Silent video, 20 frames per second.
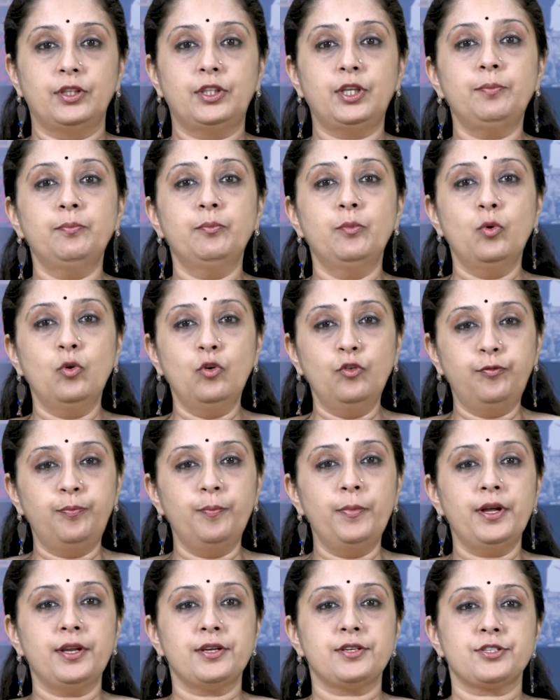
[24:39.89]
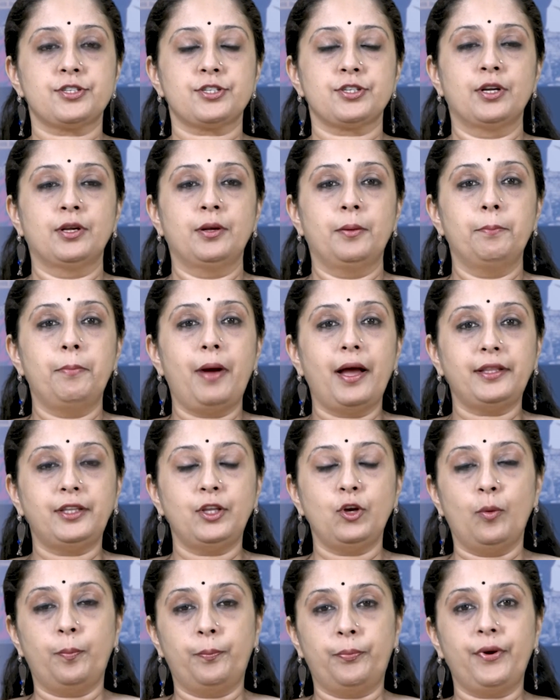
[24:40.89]
the movement by
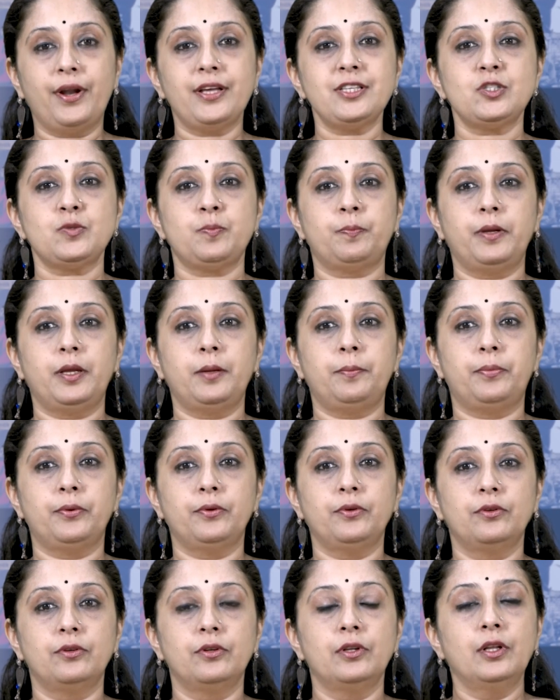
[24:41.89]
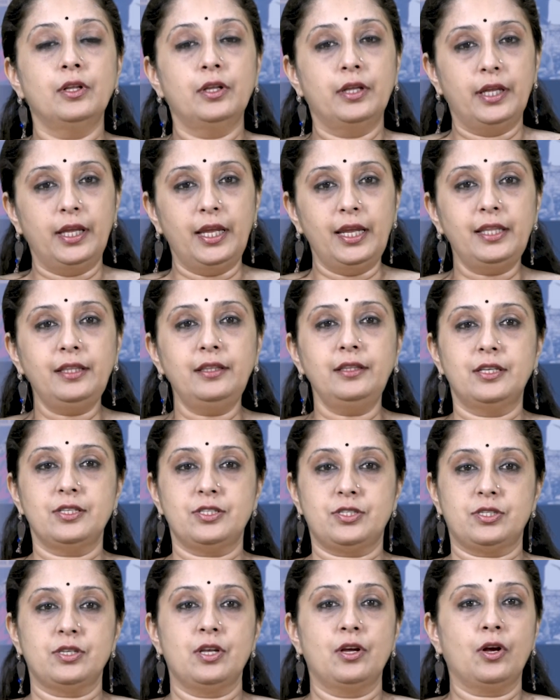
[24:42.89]
the oppressed people in
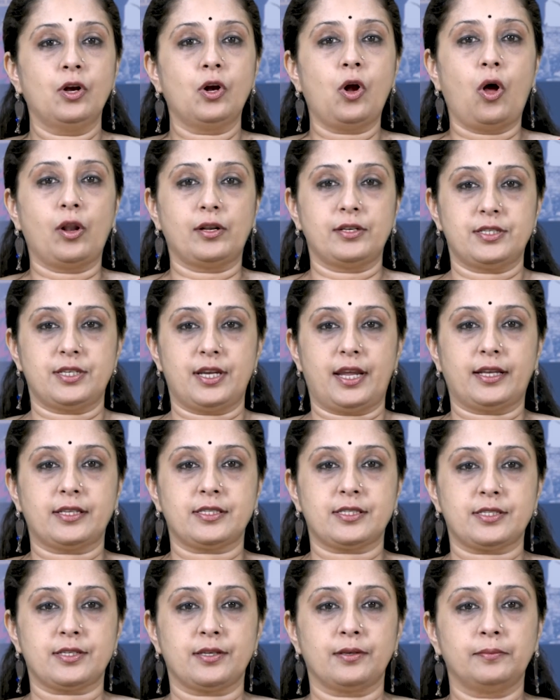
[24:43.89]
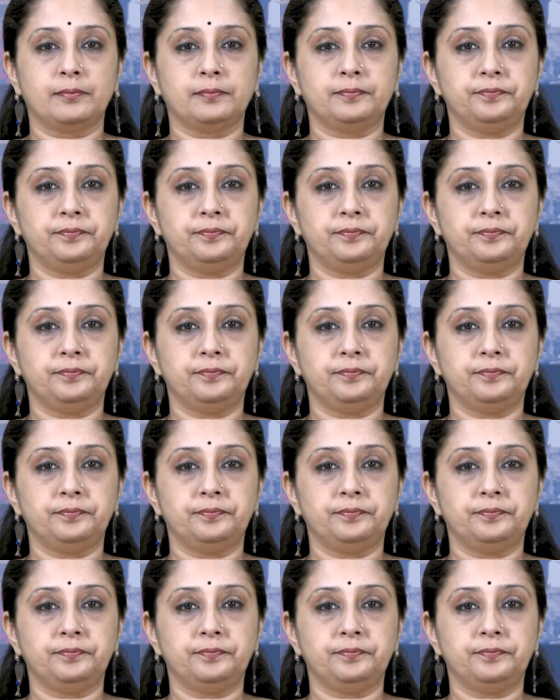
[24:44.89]
this context.